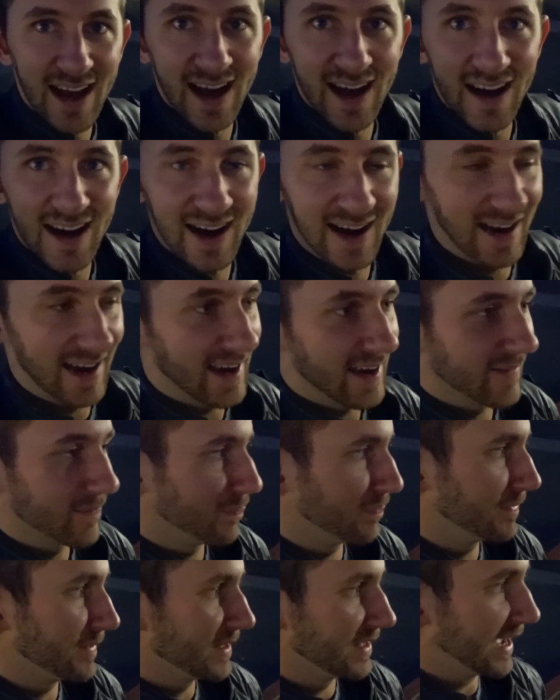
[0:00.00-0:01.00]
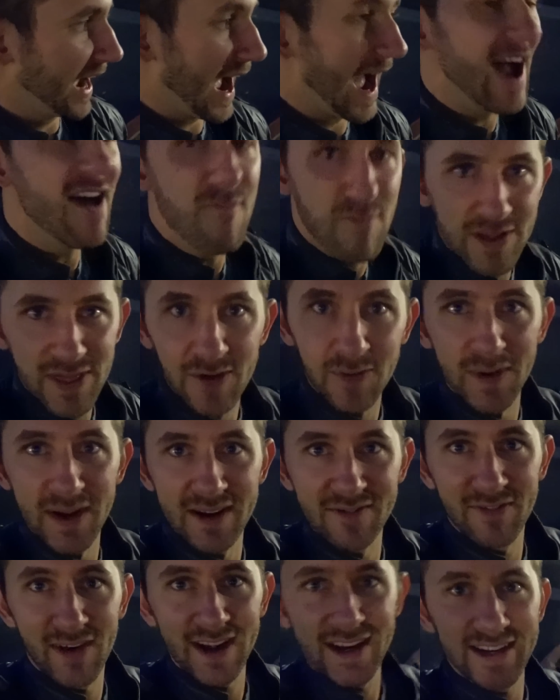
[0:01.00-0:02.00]
I've been the one
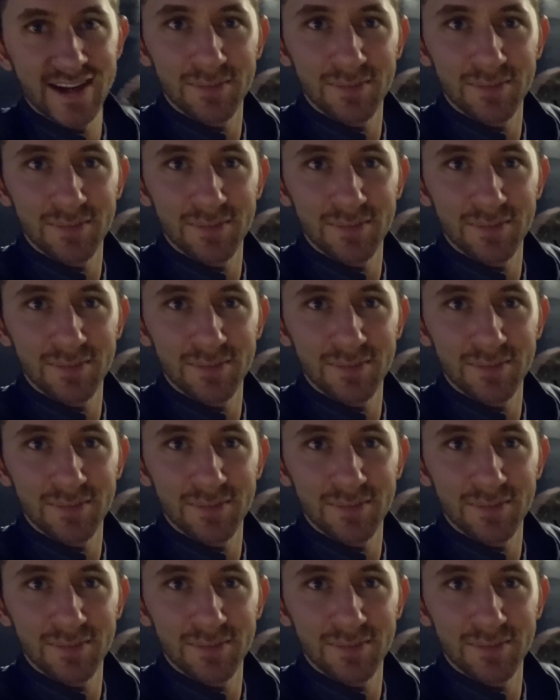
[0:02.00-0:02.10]
invited